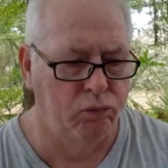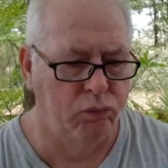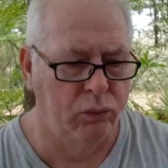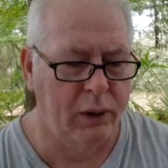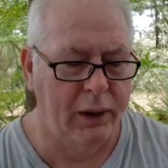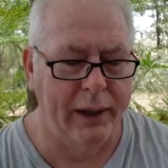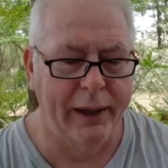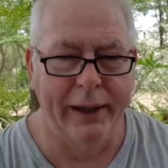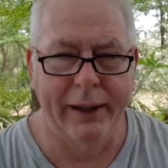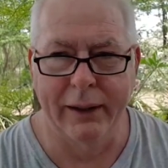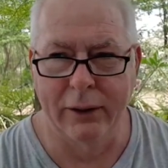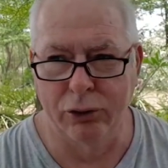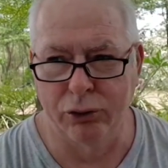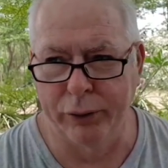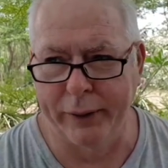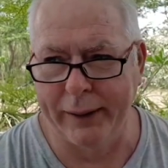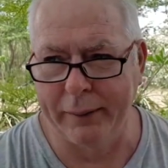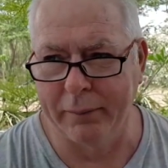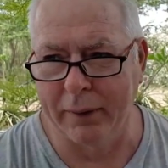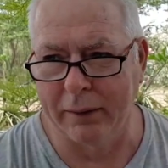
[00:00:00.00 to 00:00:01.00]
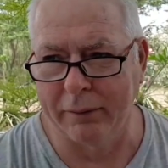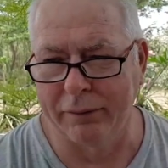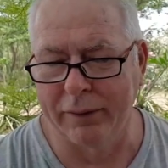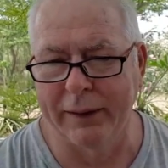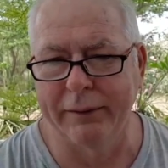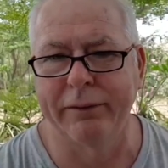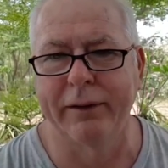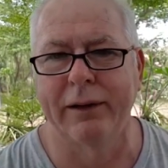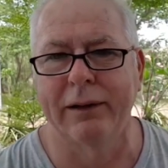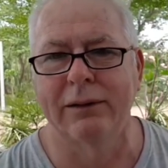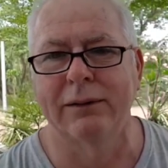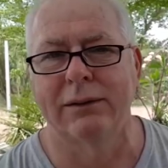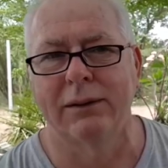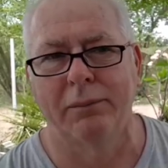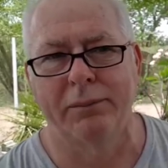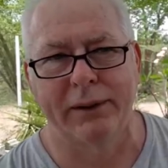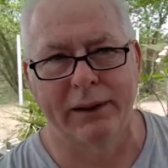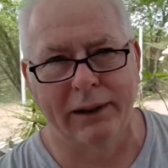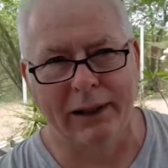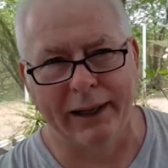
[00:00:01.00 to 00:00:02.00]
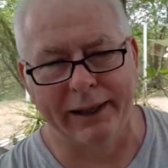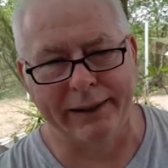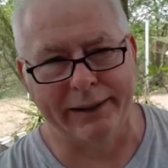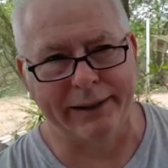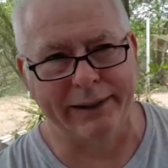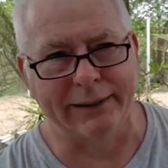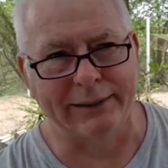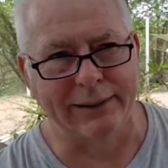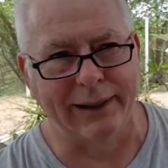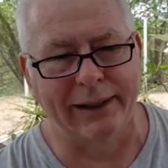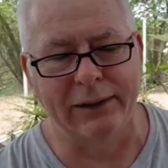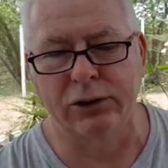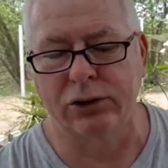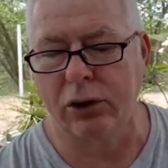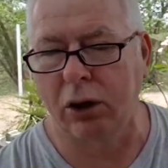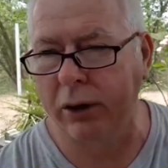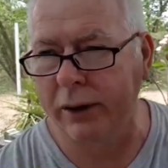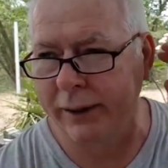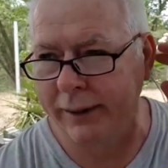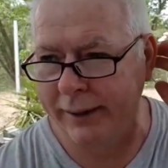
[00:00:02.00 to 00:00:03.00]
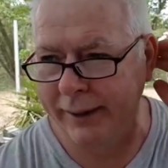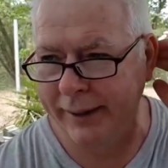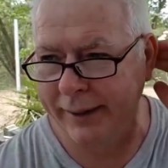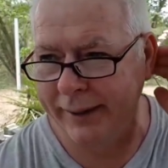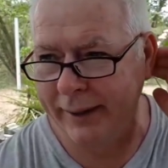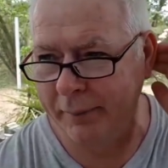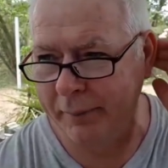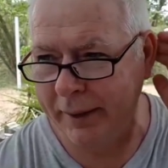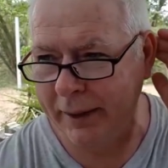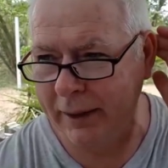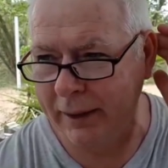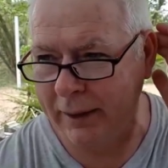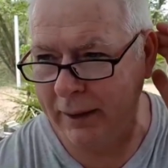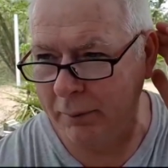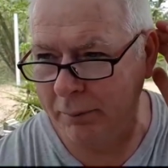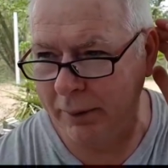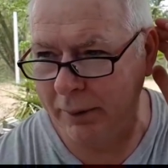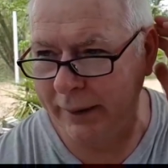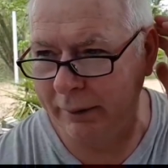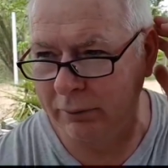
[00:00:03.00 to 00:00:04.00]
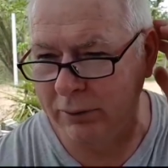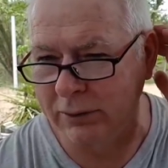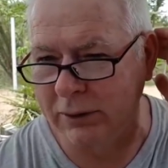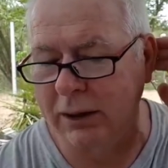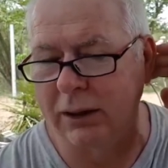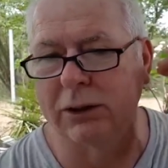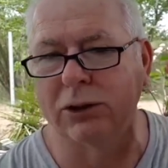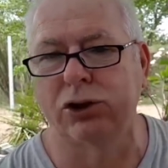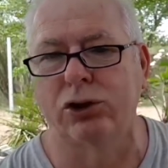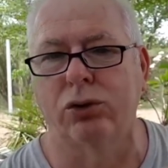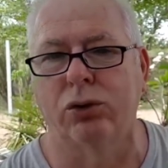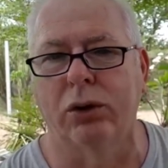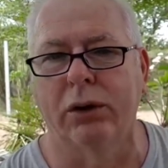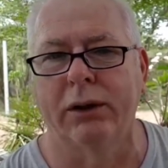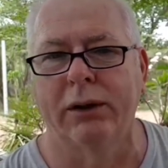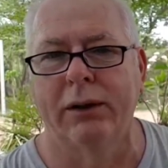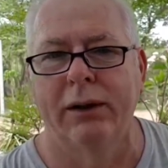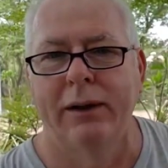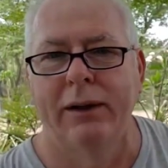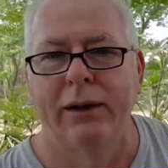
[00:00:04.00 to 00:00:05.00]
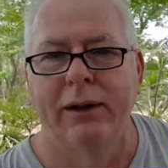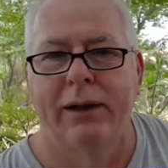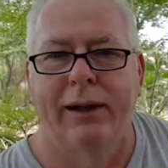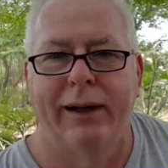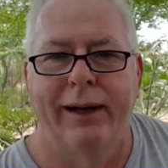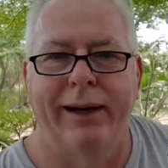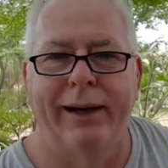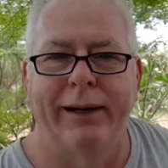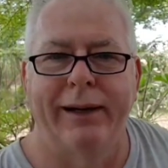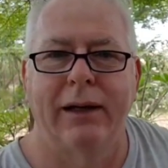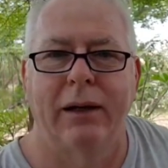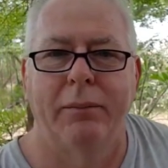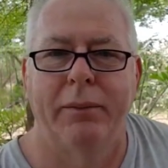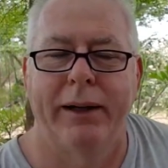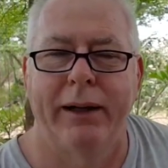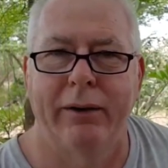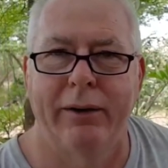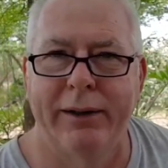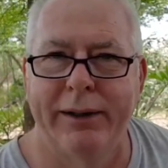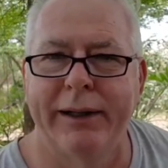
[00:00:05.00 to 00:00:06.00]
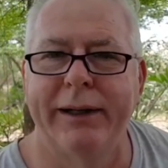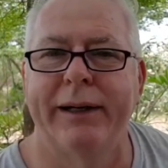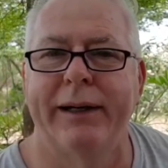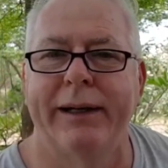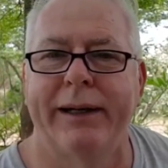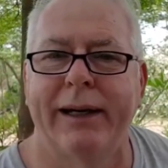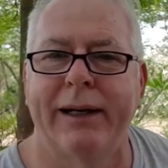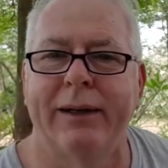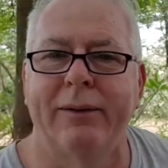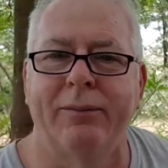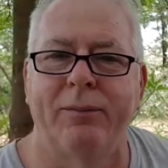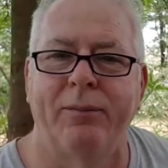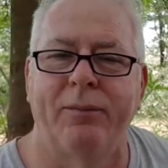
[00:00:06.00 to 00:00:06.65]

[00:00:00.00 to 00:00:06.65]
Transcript: had a dream of living something like this. I started it in America, but it was cut short. And to come here and did it again.